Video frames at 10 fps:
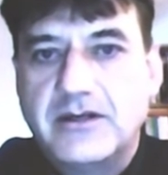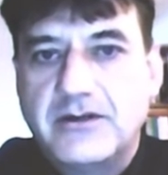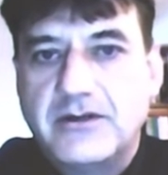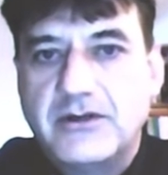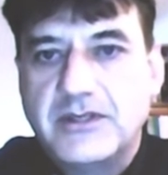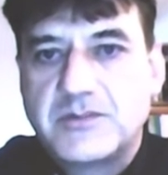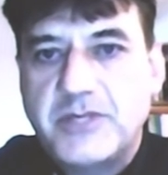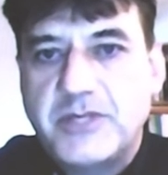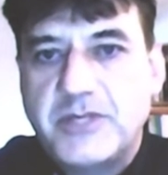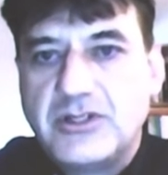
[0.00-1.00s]

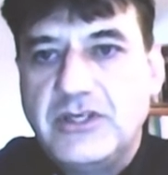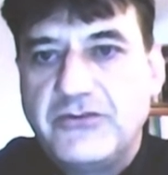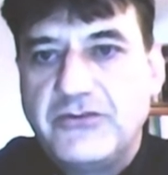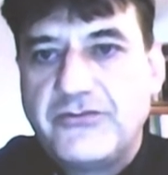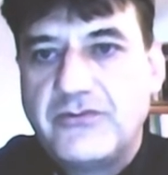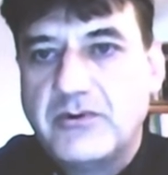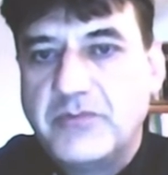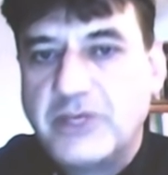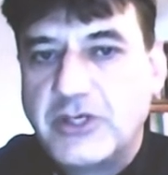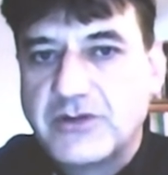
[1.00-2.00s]
especially
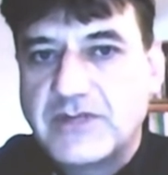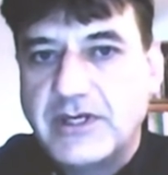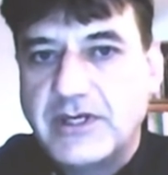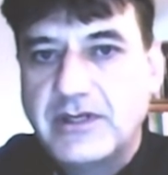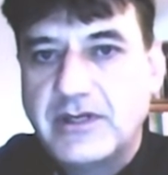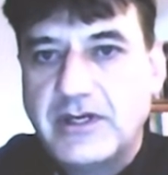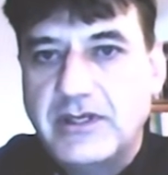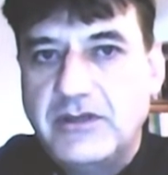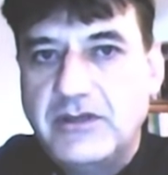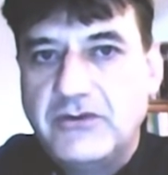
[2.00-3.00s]
because
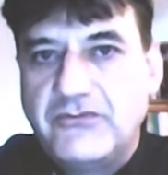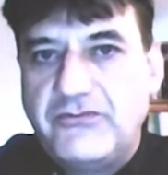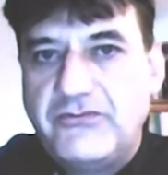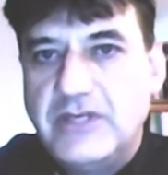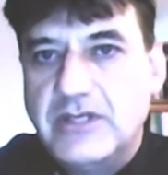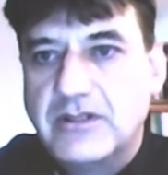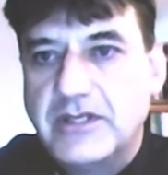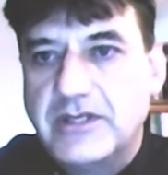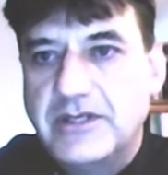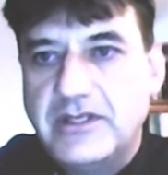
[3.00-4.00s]
I feel an
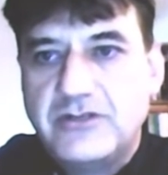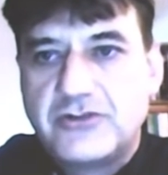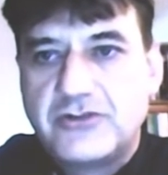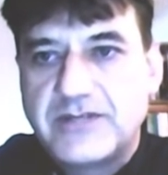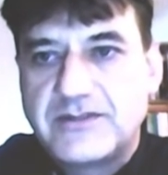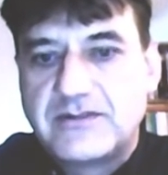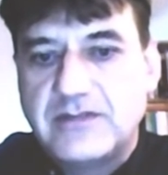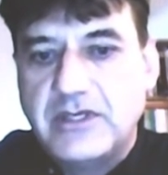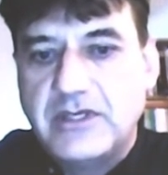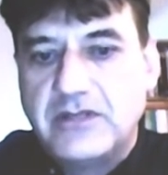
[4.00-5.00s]
interest
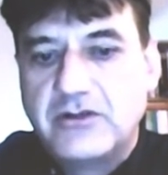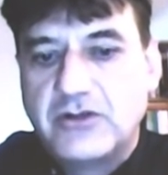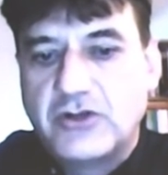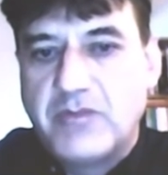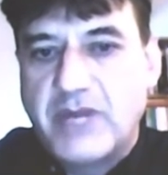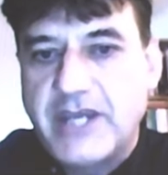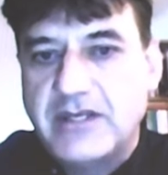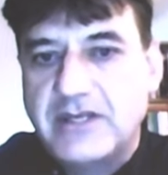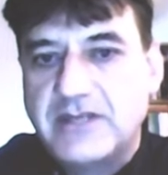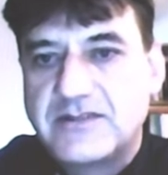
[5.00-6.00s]
in combining
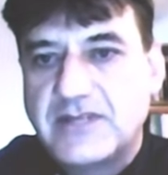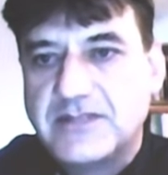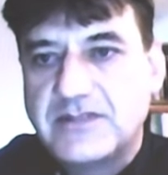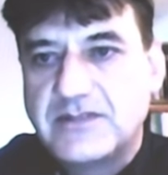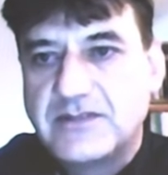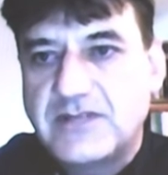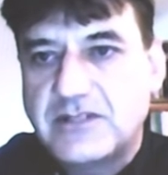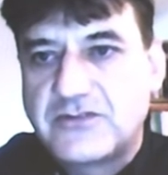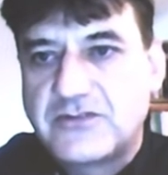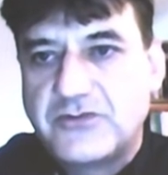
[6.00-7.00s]
SANS and SAXS
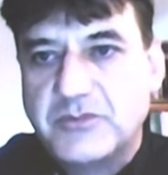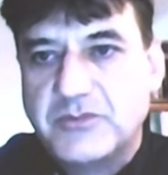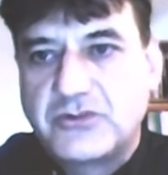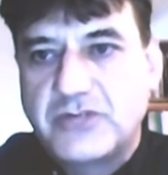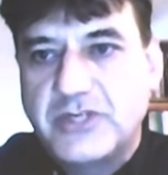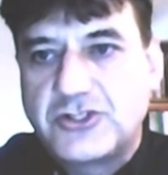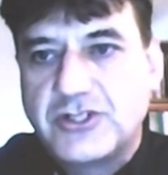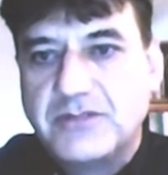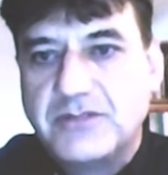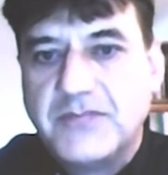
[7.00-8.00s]
from this question,
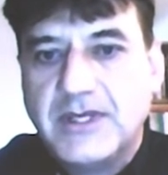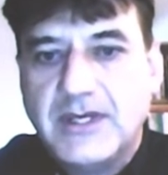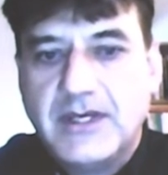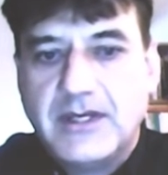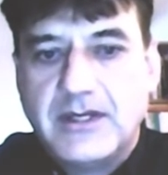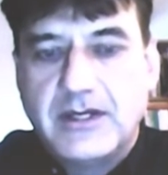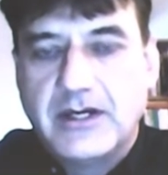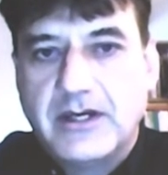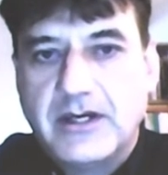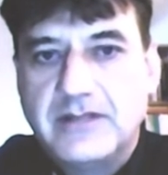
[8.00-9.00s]

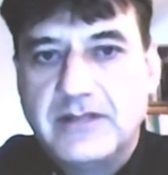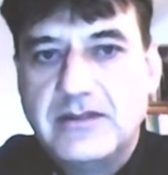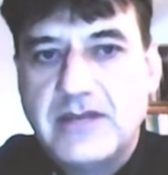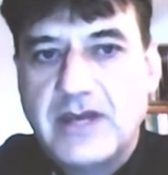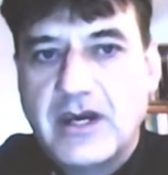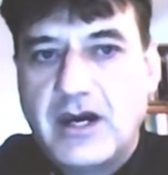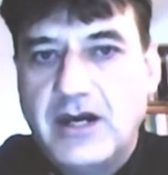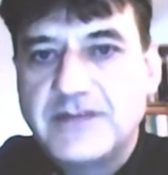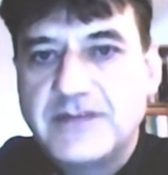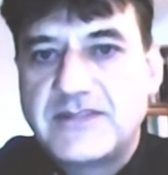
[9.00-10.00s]
there are
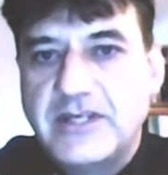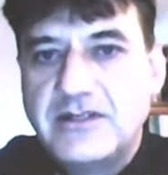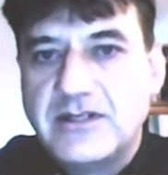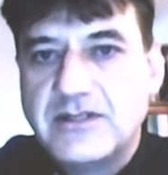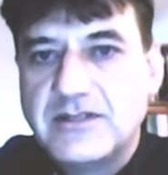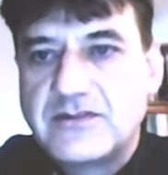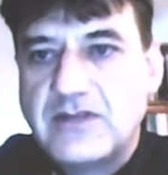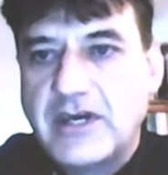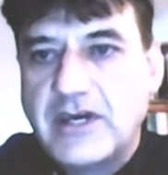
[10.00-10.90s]
centers like